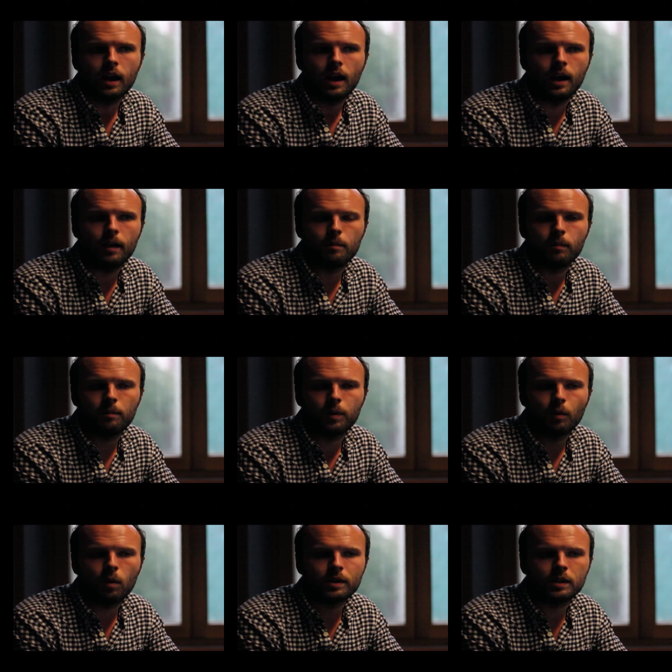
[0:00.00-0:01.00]
But
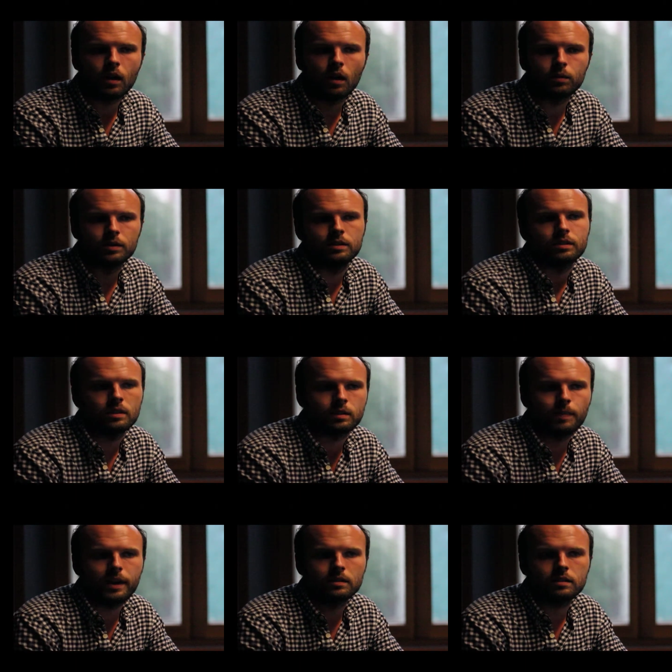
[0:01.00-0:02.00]
what we got was a
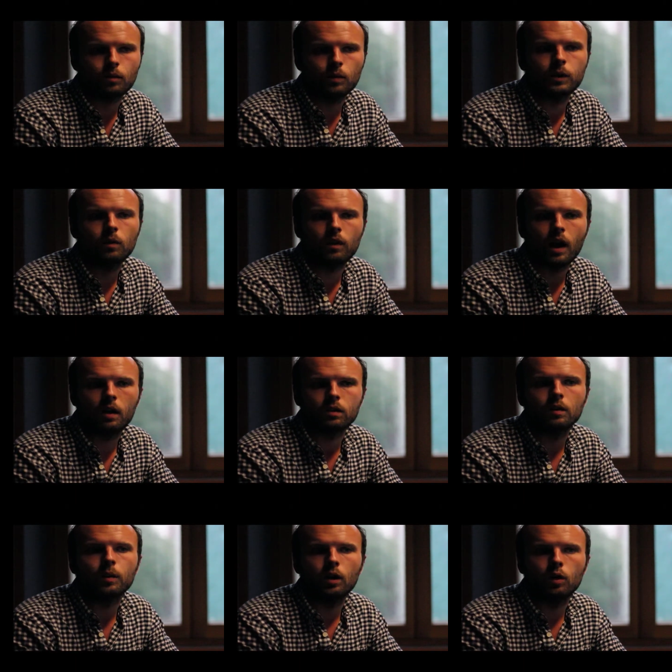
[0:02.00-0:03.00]
space that we all know,
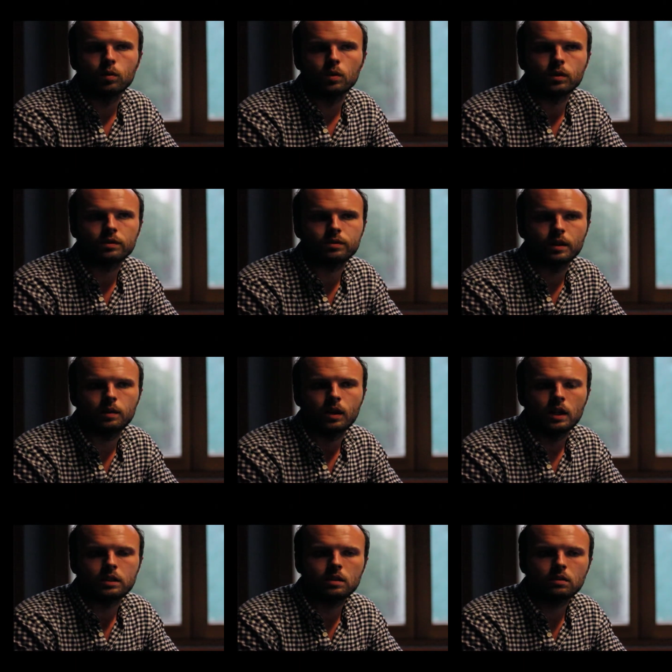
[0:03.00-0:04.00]
that we all walk through,
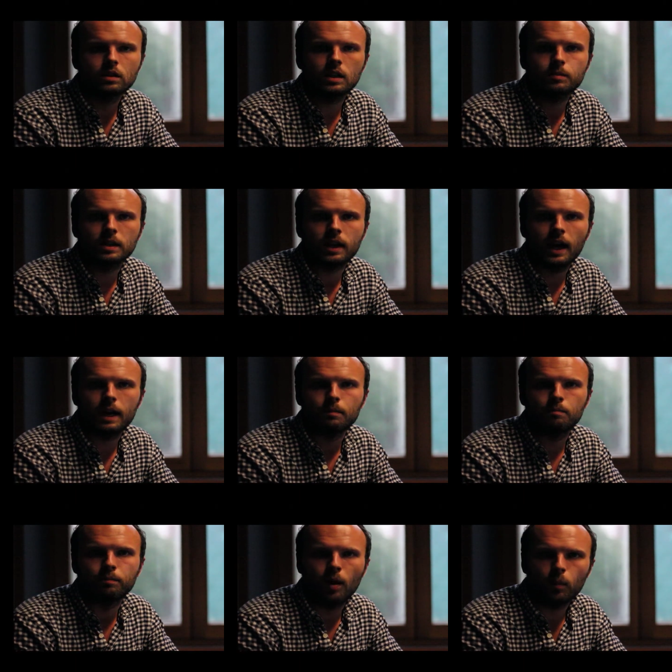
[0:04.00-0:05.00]
suddenly
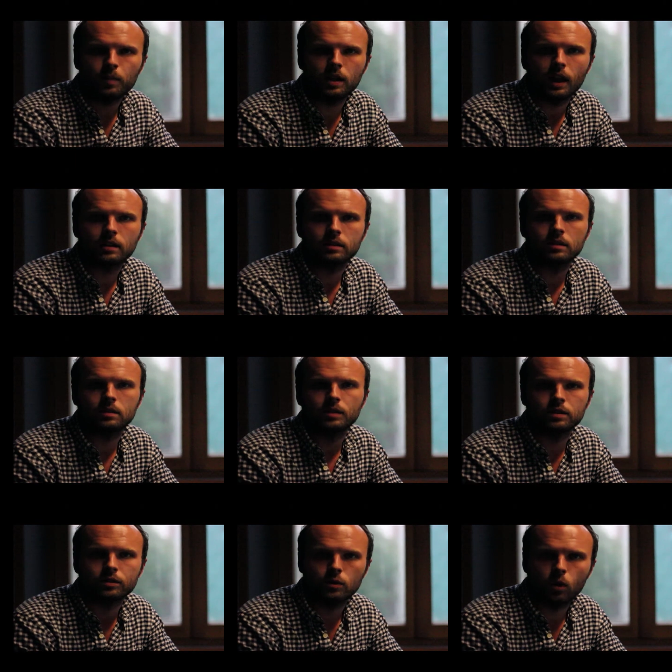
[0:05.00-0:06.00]
became populated with
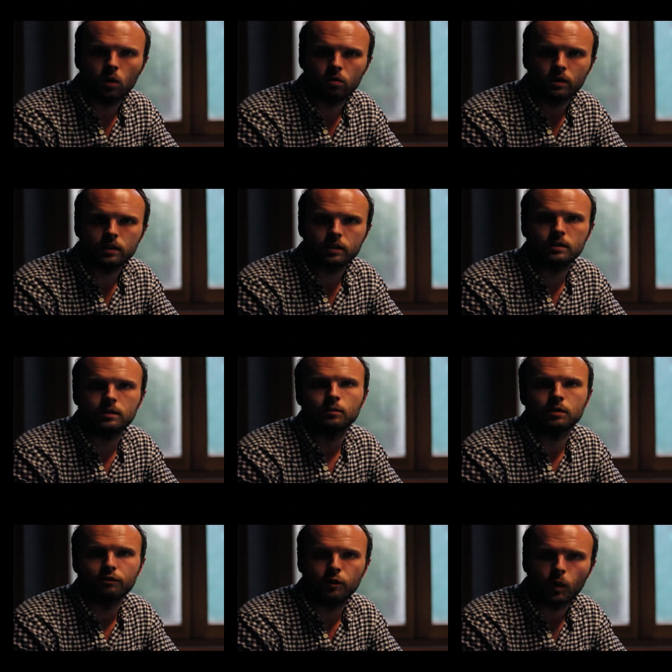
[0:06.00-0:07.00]
stories,
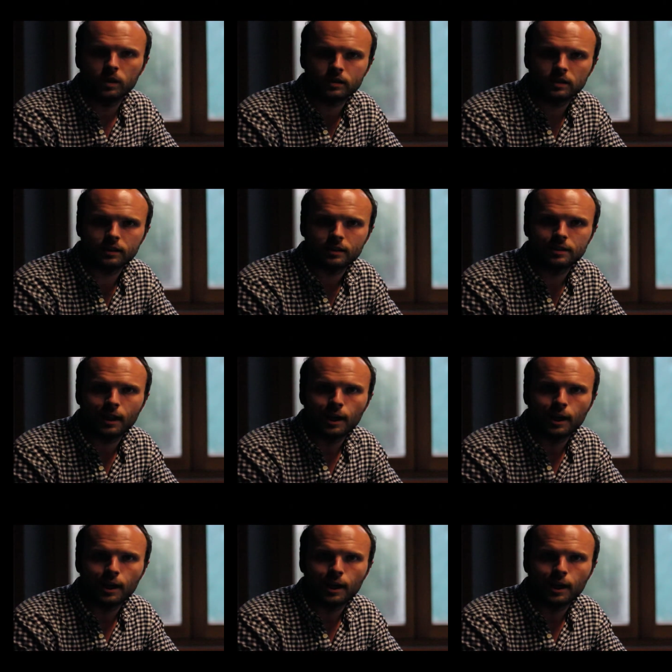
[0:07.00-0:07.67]
with voices,